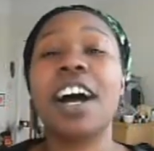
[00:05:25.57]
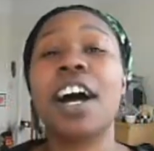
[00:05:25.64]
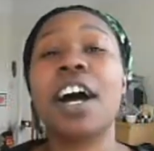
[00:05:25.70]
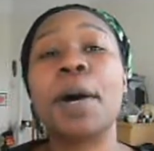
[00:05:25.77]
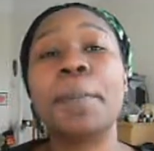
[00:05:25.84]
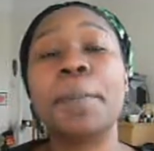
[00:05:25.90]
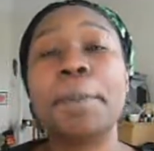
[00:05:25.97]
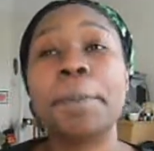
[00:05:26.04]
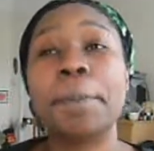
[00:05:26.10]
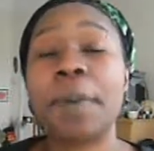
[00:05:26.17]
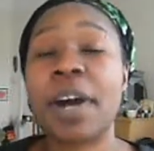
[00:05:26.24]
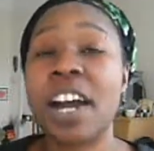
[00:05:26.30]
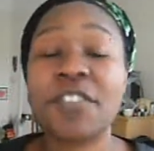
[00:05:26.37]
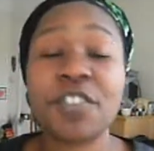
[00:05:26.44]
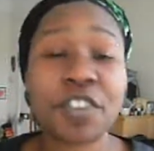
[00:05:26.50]
But
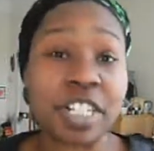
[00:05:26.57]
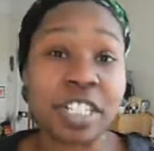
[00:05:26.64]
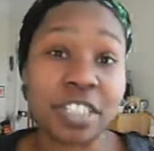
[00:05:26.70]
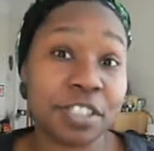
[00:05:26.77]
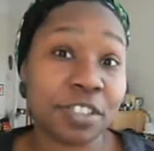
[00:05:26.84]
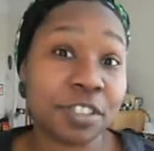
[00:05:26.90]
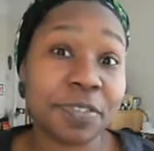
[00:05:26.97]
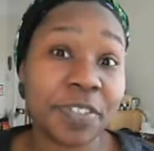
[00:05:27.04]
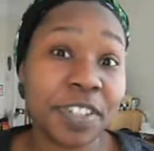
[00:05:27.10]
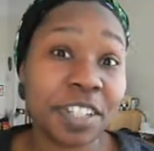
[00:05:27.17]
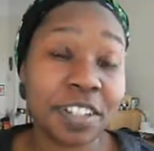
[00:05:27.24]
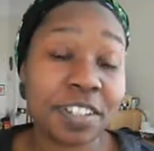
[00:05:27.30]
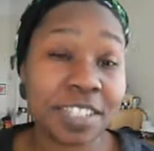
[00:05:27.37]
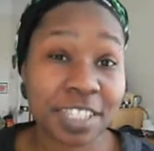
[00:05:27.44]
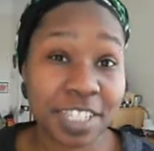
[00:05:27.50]
I've already done two videos,